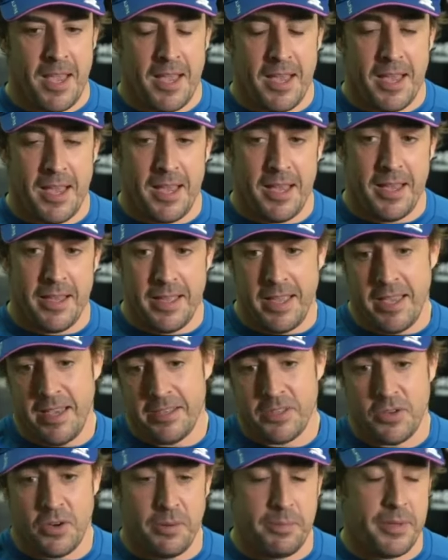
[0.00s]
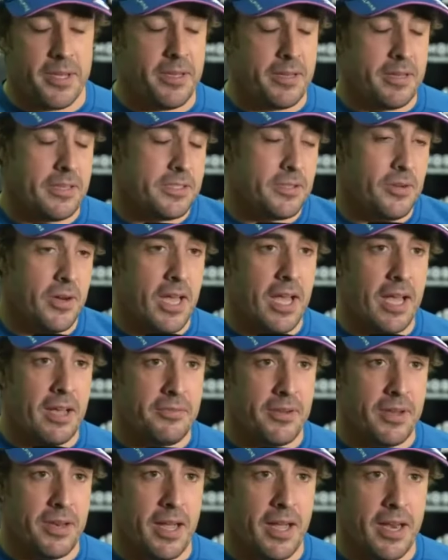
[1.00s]
It's going to
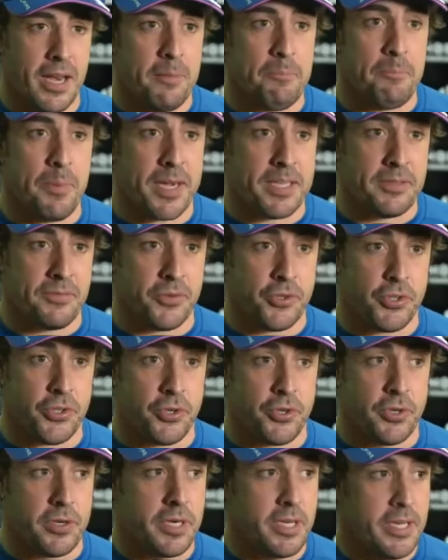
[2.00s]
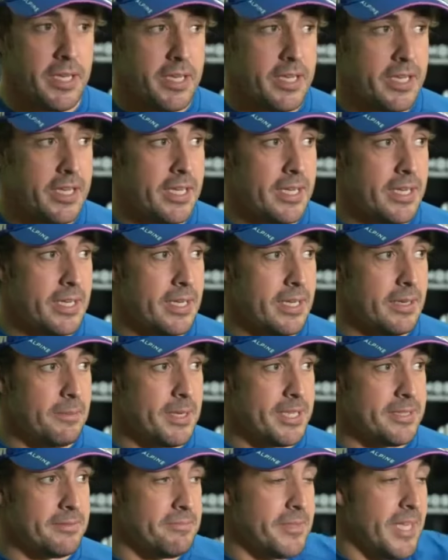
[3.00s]
have an impact for sure.
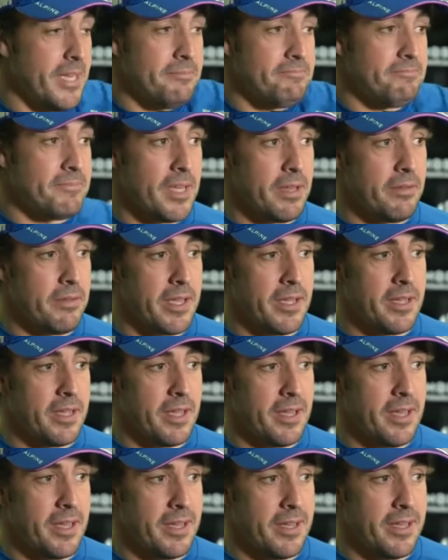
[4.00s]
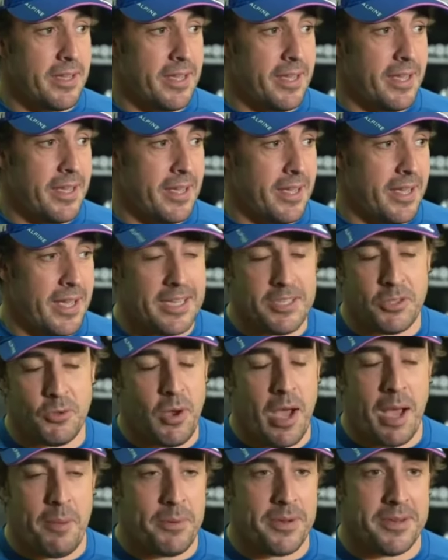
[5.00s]
But I think it has to
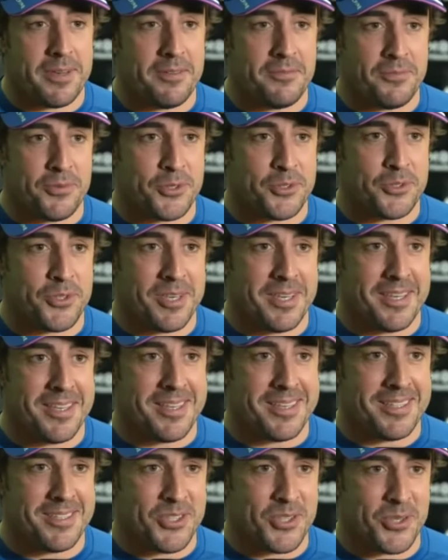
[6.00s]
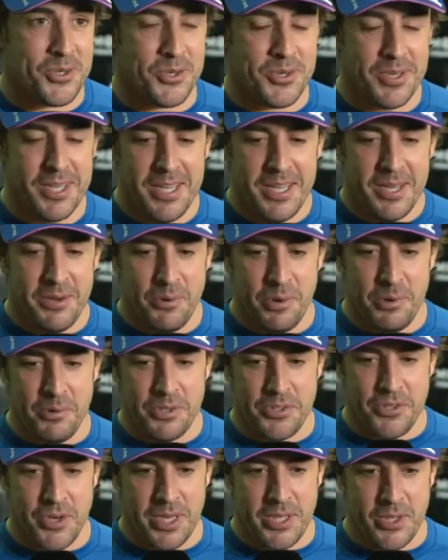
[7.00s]
happen, unfortunately. So we will
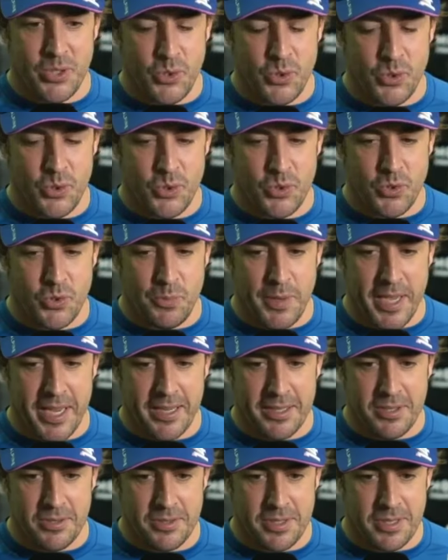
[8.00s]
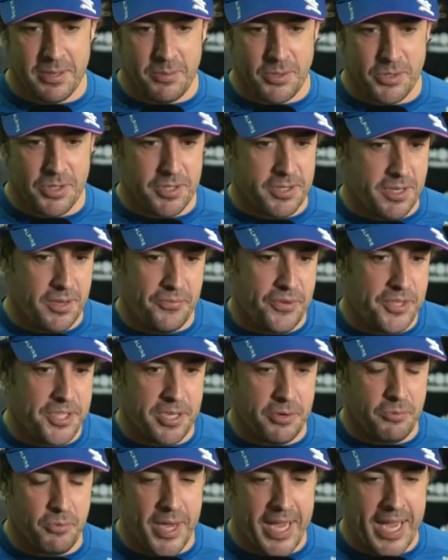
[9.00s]
try to make it on the most
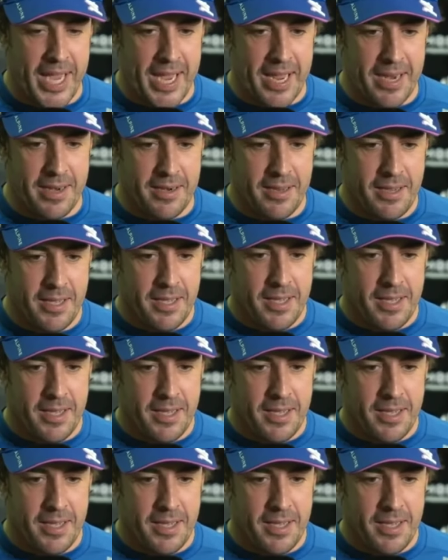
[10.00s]
efficient weekend.